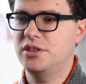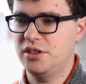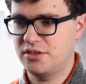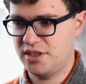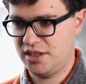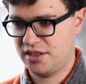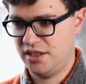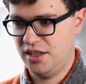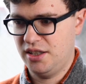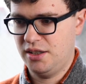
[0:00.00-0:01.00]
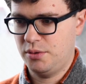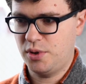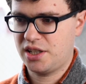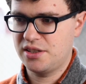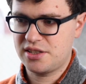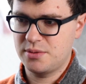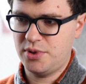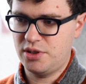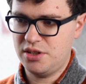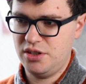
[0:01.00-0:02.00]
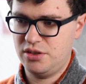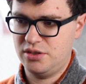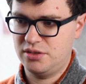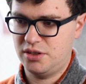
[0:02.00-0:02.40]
It's like, what can this component do?